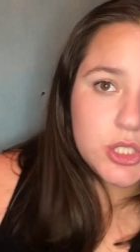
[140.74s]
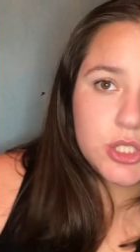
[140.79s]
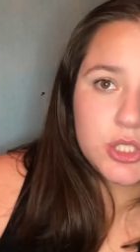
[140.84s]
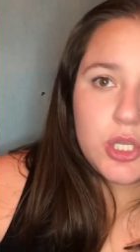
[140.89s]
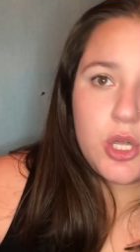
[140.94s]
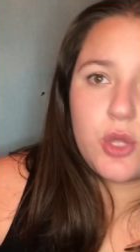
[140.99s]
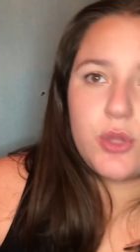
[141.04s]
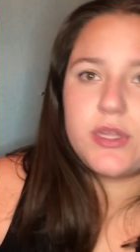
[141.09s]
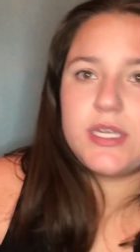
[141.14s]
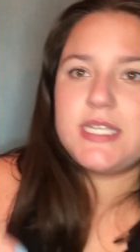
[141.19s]

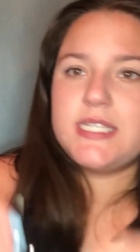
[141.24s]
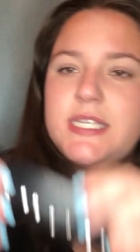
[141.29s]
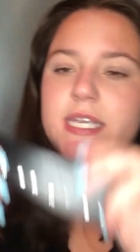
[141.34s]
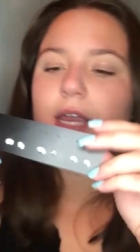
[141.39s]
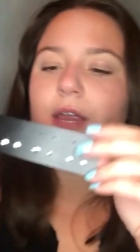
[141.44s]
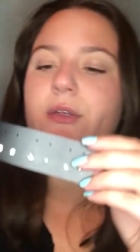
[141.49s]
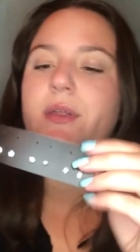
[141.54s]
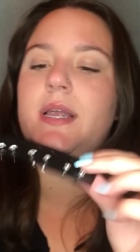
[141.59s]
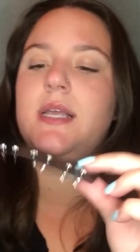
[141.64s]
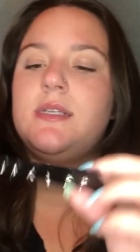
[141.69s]
So these
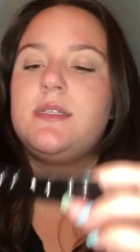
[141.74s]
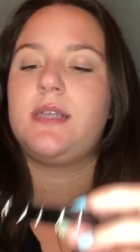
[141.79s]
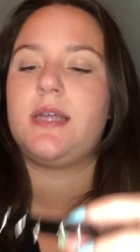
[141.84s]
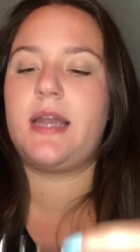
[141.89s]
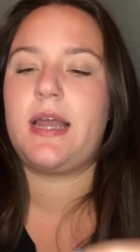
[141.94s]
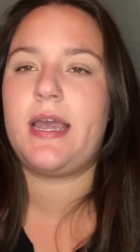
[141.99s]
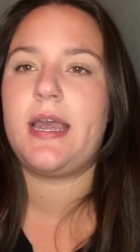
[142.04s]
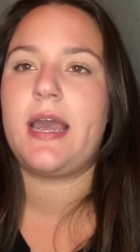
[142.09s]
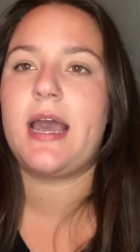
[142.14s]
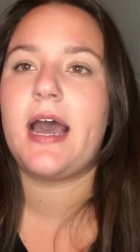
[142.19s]
earrings
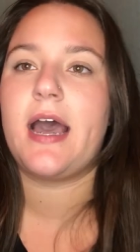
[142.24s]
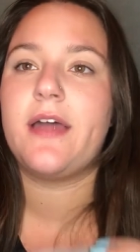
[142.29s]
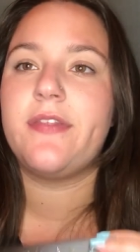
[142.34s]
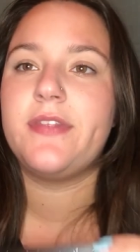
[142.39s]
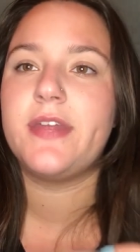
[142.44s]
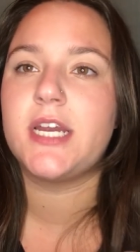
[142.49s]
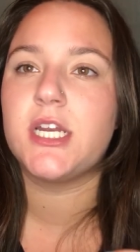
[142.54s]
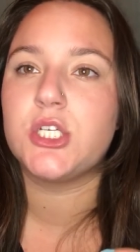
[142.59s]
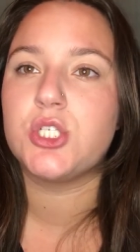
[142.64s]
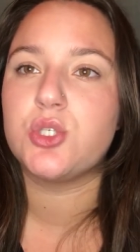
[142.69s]
that I
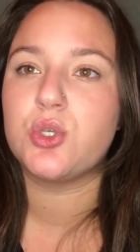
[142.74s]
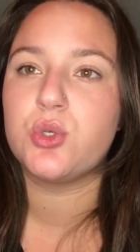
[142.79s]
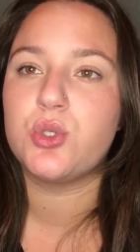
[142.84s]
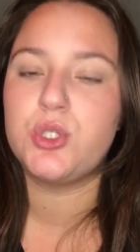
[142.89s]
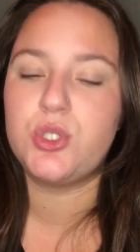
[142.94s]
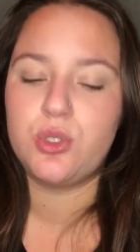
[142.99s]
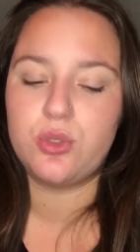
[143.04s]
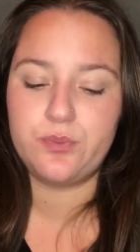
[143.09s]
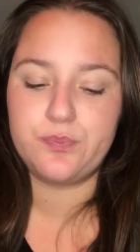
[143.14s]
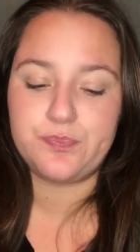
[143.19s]
had that I
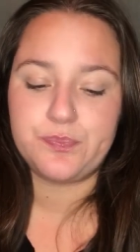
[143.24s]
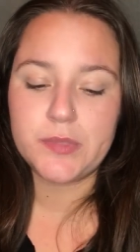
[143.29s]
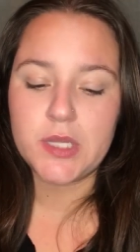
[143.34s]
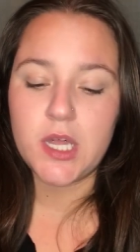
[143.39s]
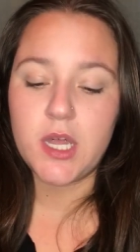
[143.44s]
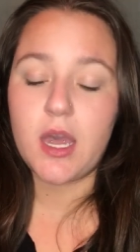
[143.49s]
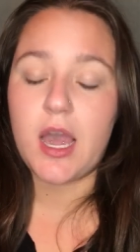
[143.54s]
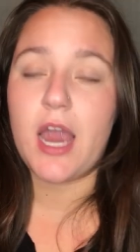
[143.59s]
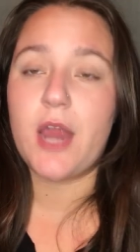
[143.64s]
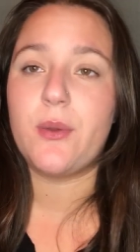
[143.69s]
showed you,
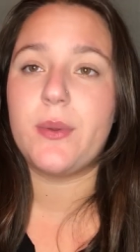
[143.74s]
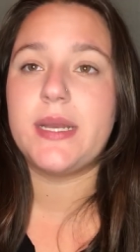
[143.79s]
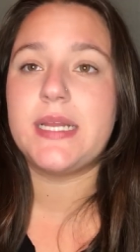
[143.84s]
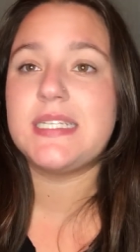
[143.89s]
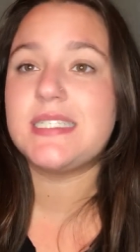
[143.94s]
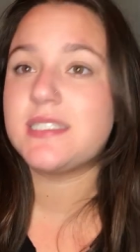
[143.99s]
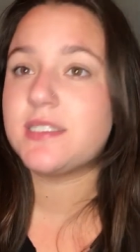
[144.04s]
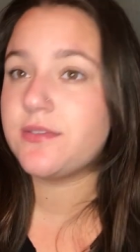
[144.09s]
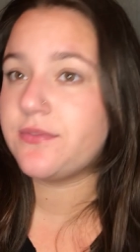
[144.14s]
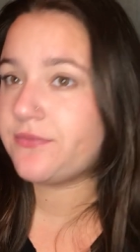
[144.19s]
I
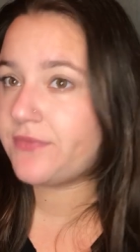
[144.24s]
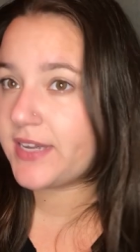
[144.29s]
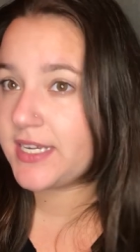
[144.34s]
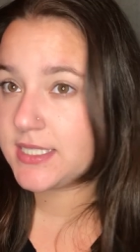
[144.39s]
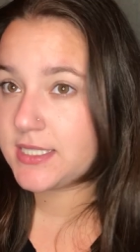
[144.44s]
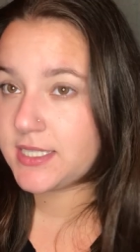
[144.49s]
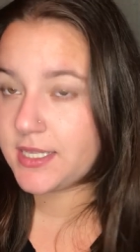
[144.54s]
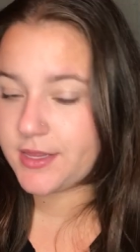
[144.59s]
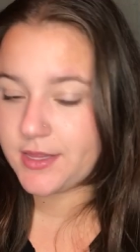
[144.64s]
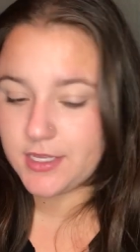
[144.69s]
already
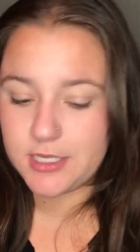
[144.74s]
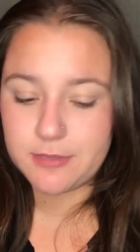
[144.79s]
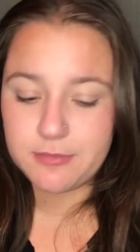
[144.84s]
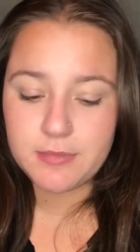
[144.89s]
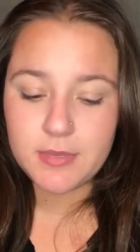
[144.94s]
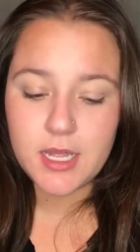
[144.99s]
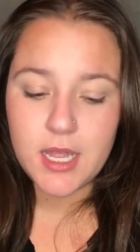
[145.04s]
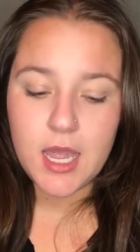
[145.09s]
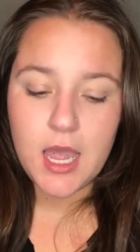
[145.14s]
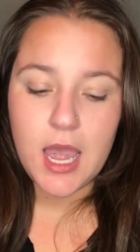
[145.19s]
disinfected
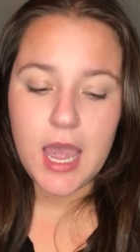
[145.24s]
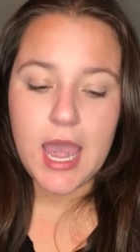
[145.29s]
them.